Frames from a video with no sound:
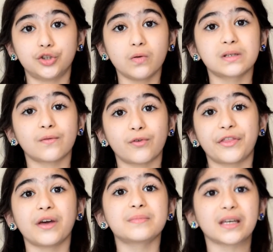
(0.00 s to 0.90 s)
Joseph
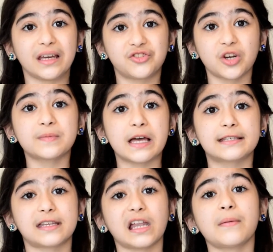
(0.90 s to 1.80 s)
with him to Egypt and
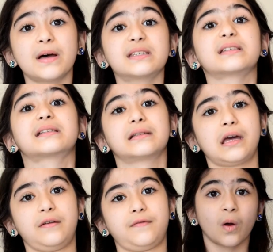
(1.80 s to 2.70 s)
sell him as a
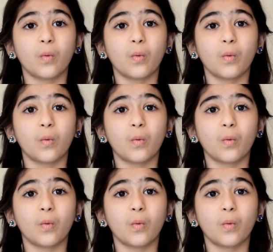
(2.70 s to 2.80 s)
slave.